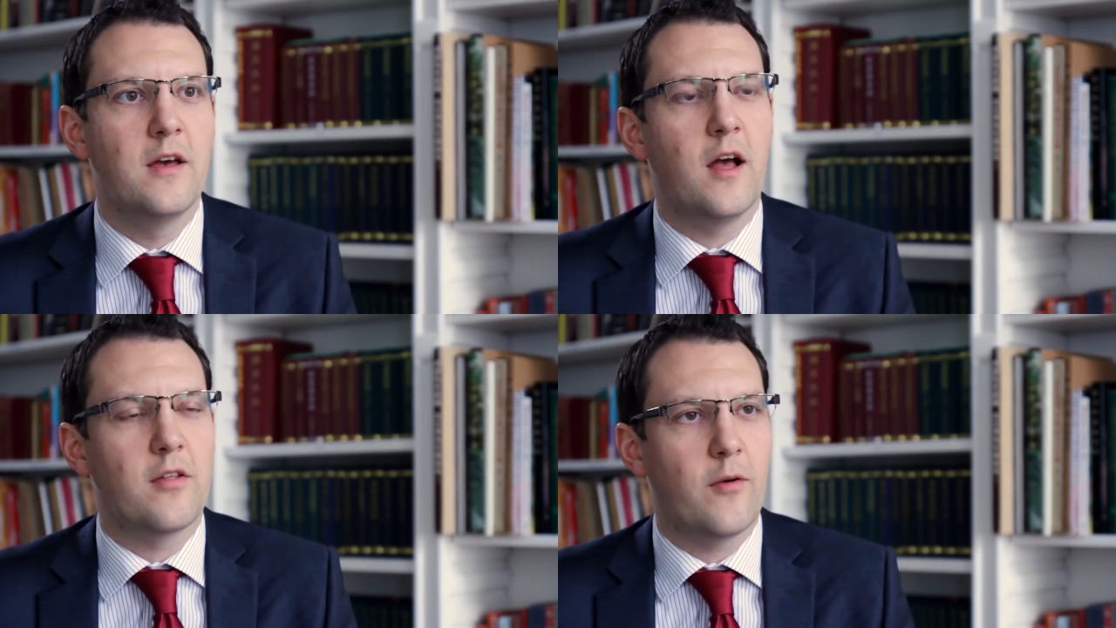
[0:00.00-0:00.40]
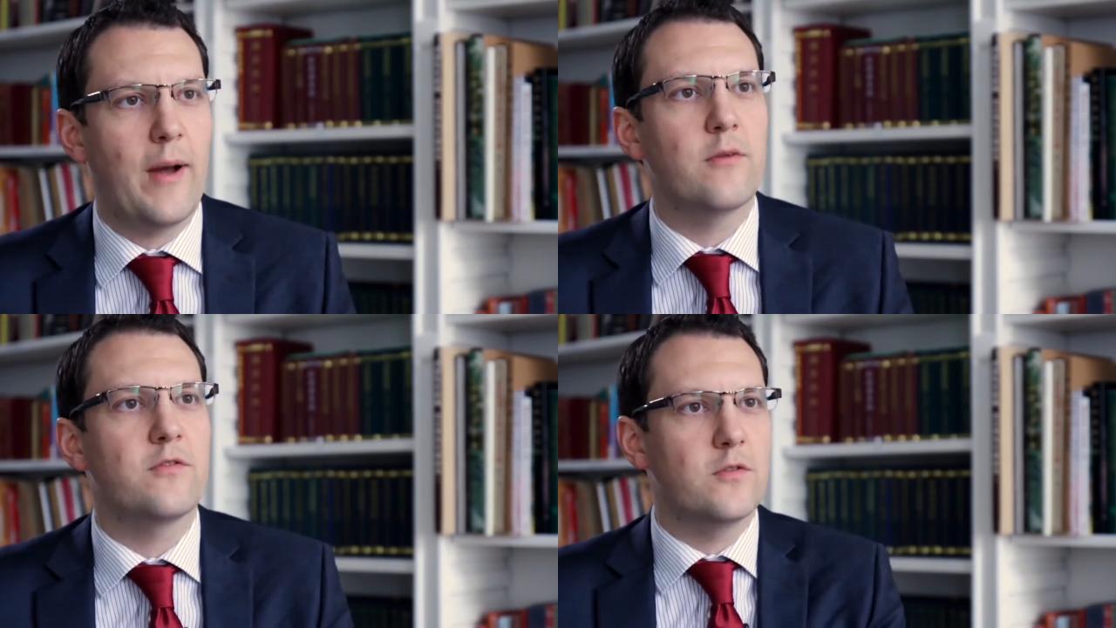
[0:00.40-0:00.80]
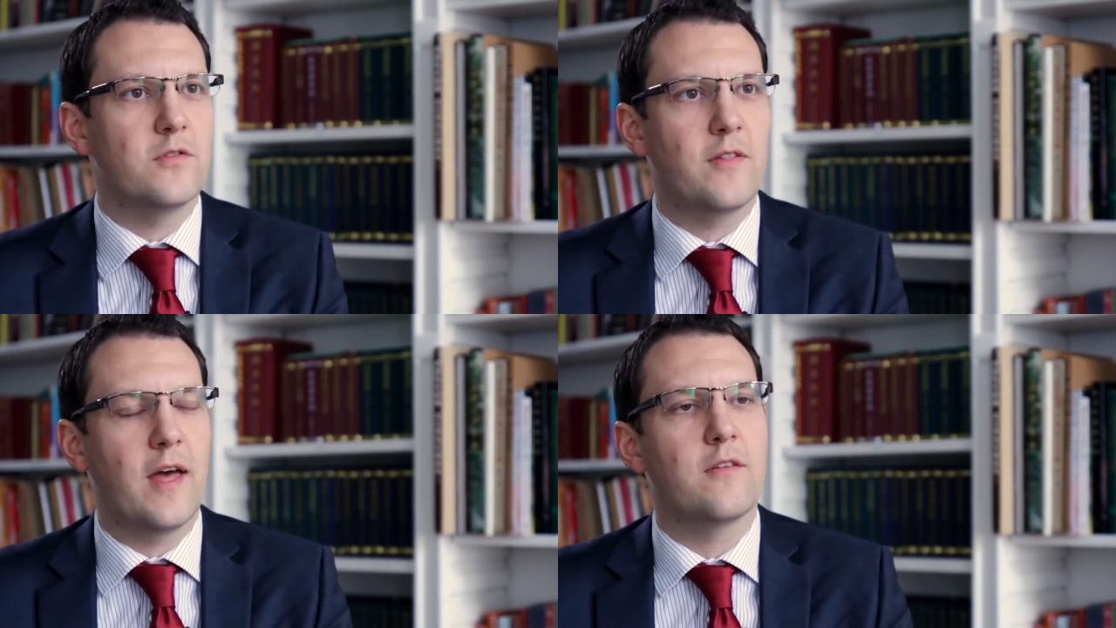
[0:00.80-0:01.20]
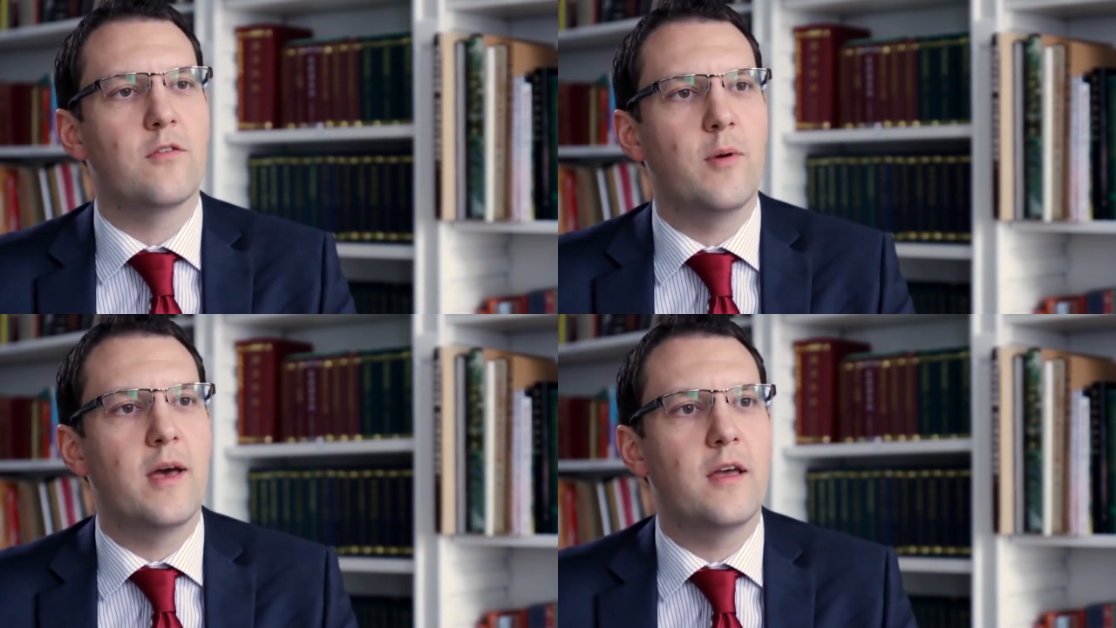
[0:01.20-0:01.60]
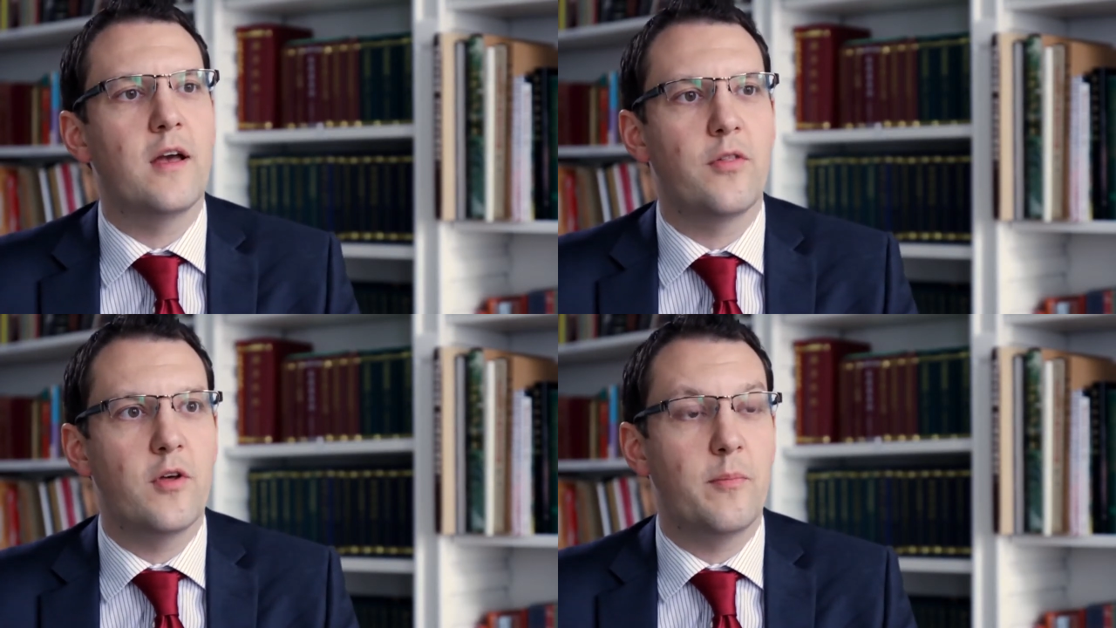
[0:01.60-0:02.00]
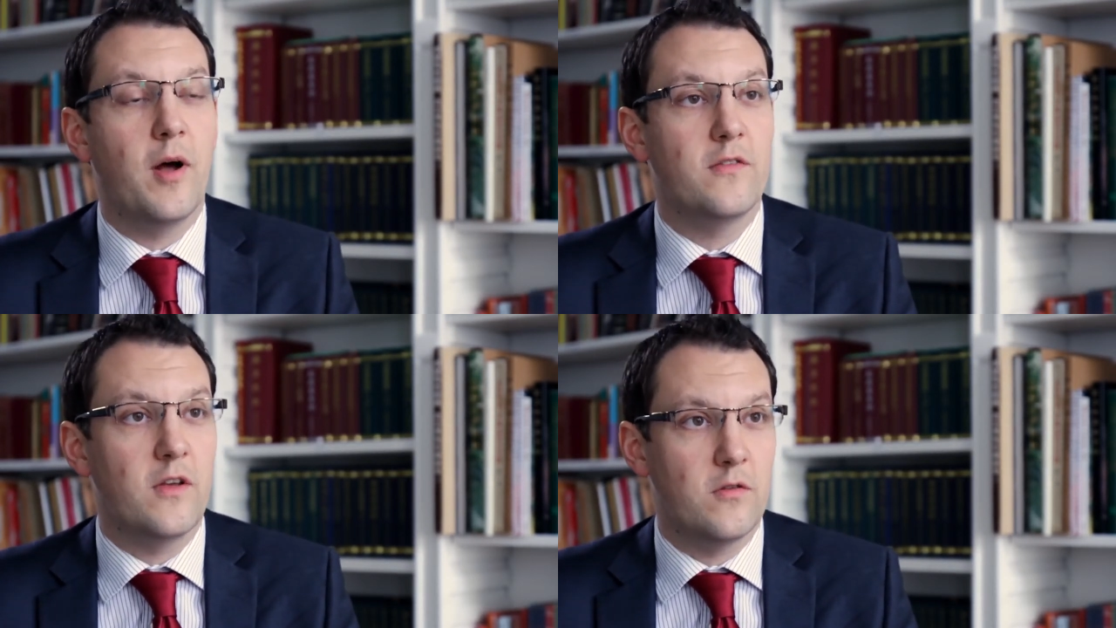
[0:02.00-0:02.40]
And so outsourcing that to a third party